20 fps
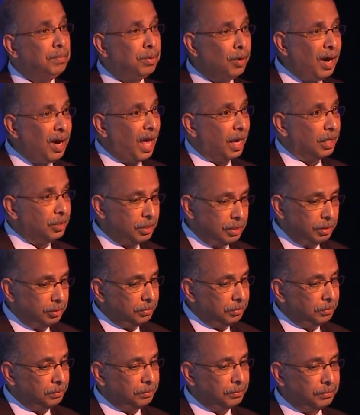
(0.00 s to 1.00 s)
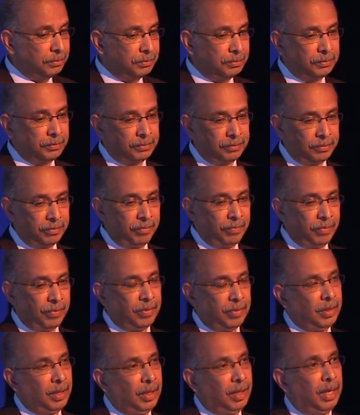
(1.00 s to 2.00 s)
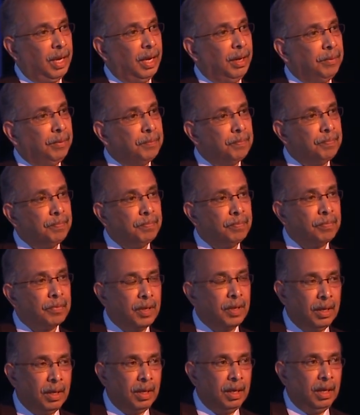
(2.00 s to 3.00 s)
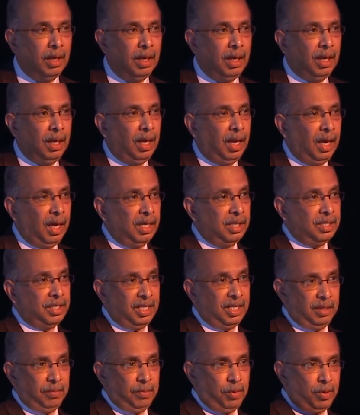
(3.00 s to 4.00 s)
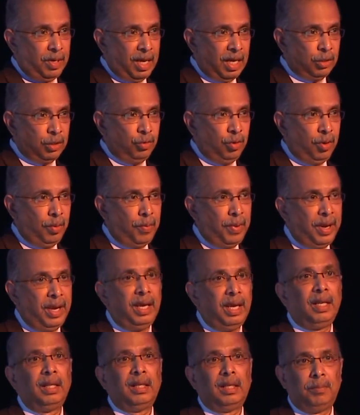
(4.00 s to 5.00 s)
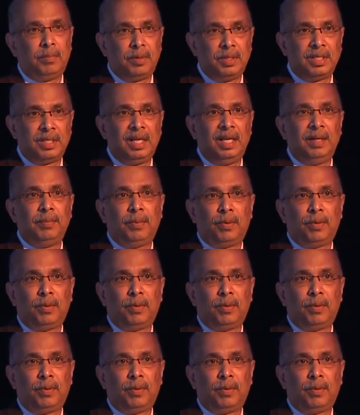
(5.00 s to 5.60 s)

products. Okay? And certain products would mean the Brazilian